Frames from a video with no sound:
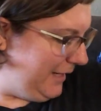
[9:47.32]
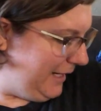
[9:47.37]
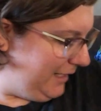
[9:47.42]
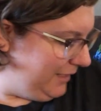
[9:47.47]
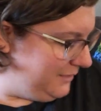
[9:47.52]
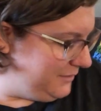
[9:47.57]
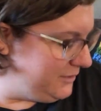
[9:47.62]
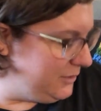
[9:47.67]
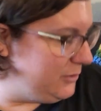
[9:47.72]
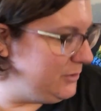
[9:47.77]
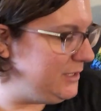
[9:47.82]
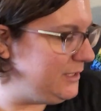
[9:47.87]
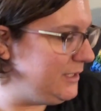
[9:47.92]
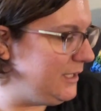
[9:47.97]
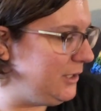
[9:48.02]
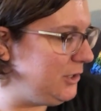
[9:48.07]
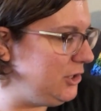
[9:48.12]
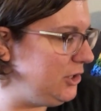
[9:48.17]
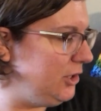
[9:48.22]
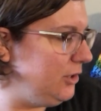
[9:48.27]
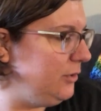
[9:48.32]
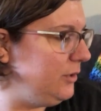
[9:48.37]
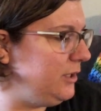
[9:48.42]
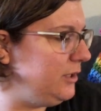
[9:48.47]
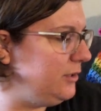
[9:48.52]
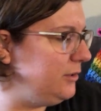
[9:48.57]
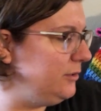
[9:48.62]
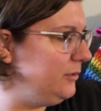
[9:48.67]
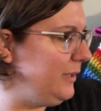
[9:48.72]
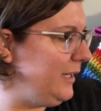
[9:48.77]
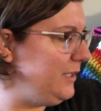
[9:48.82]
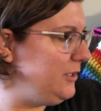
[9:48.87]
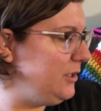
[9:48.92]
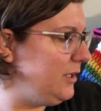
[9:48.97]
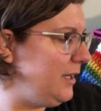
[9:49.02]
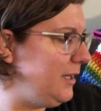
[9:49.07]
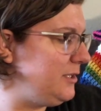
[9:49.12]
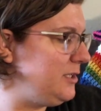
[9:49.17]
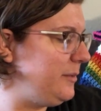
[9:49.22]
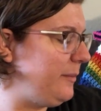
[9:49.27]
then I also did not show you, I
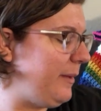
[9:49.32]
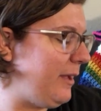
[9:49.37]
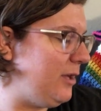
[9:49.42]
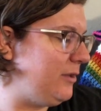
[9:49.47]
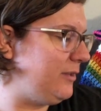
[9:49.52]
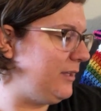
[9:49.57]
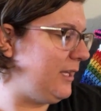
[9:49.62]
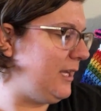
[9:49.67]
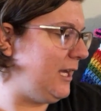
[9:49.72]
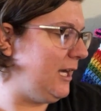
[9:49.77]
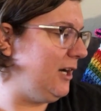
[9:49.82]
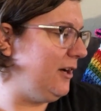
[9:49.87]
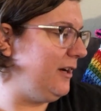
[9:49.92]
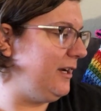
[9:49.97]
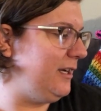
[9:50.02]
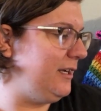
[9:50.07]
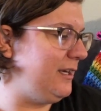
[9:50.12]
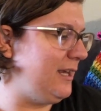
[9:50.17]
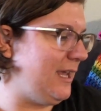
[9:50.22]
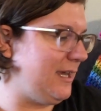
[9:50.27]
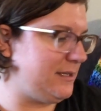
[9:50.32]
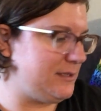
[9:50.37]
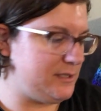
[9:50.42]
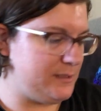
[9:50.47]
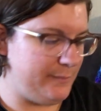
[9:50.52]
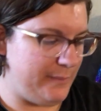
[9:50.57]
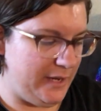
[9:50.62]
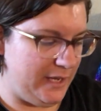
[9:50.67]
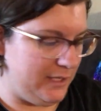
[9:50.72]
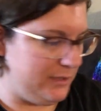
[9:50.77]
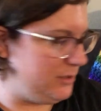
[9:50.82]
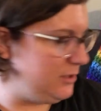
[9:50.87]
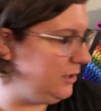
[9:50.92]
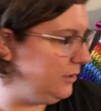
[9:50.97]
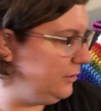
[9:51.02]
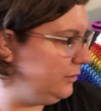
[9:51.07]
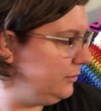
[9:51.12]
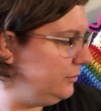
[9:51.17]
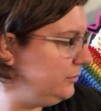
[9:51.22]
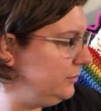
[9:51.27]
talked about the Karen X
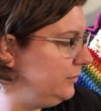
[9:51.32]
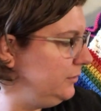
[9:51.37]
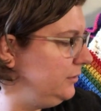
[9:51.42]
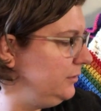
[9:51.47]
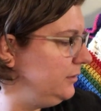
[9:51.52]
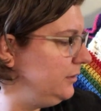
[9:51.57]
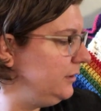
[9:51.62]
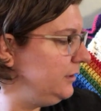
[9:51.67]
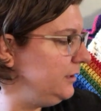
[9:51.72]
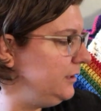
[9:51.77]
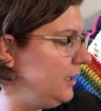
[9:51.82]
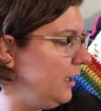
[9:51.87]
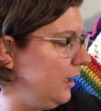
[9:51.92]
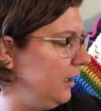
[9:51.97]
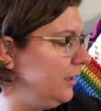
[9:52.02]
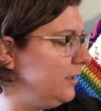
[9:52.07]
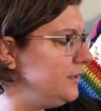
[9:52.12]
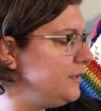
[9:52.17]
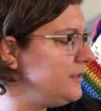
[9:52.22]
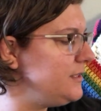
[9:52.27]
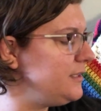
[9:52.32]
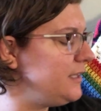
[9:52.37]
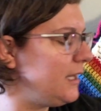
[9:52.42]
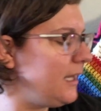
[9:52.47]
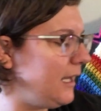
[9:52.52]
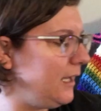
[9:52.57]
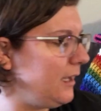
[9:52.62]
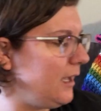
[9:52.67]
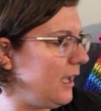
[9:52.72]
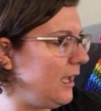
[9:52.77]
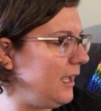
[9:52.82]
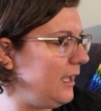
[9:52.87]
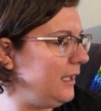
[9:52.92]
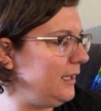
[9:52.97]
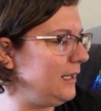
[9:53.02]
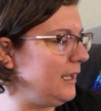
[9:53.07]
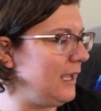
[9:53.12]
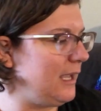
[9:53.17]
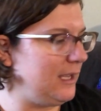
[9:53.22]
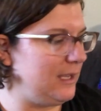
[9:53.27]
Pantone yarns that I
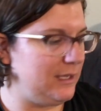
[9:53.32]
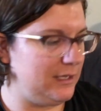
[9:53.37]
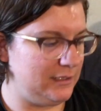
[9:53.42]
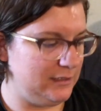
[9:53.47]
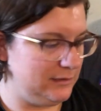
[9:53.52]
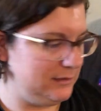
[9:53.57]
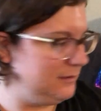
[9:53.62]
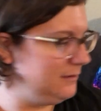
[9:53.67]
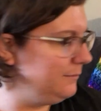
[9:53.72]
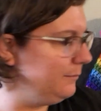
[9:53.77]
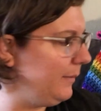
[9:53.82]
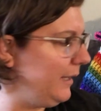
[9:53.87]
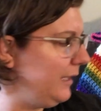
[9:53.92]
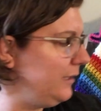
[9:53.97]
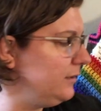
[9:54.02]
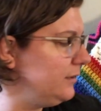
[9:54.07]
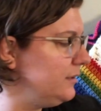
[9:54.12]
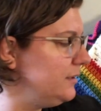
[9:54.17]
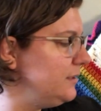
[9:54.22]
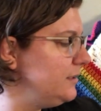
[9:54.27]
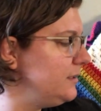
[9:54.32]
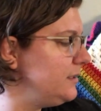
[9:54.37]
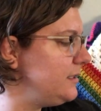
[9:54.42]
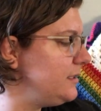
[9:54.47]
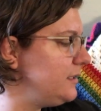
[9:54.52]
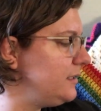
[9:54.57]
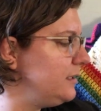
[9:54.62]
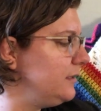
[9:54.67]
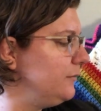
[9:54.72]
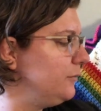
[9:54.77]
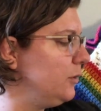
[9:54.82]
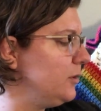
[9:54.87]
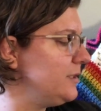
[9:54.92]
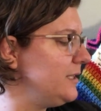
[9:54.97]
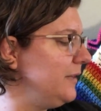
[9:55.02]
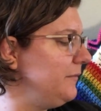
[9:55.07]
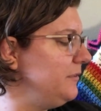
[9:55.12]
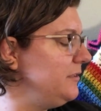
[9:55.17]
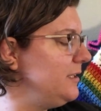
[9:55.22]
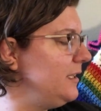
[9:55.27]
got at Michael's. Of
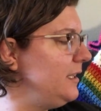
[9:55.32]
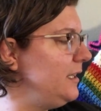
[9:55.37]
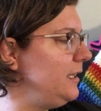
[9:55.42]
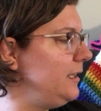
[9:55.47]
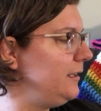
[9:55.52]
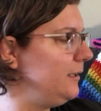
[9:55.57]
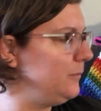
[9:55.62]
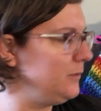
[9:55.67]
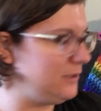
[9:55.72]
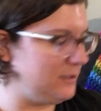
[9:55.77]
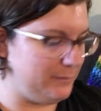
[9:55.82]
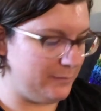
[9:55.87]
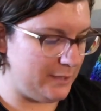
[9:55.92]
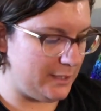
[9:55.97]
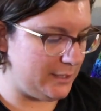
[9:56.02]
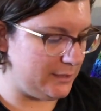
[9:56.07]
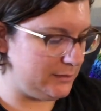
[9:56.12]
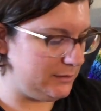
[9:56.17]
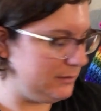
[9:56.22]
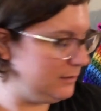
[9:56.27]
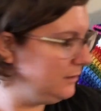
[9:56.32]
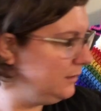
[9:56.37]
course, I haven't done anything with them yet,